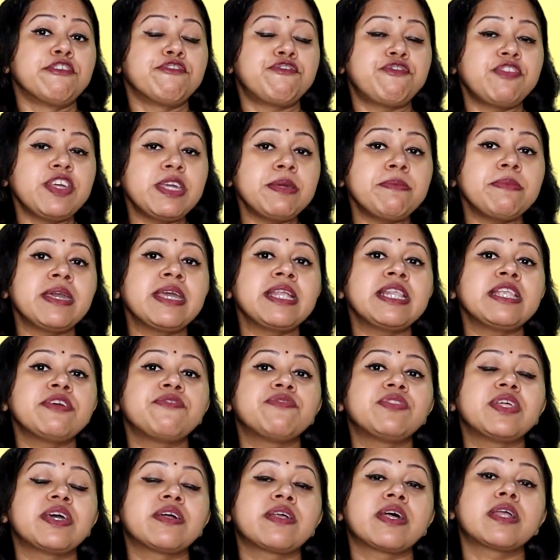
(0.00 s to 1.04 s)
female
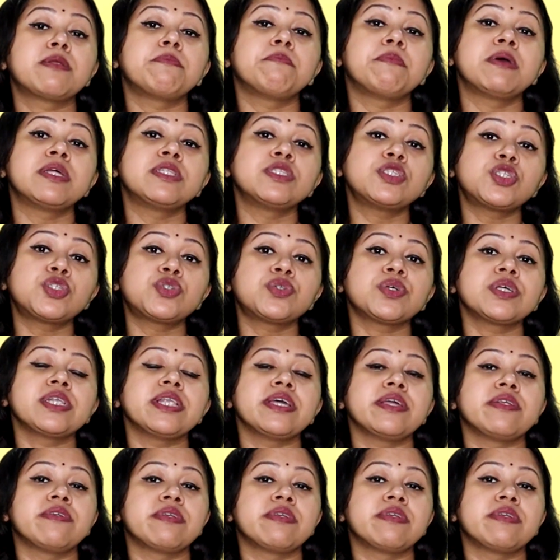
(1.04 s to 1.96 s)
if there are menstrual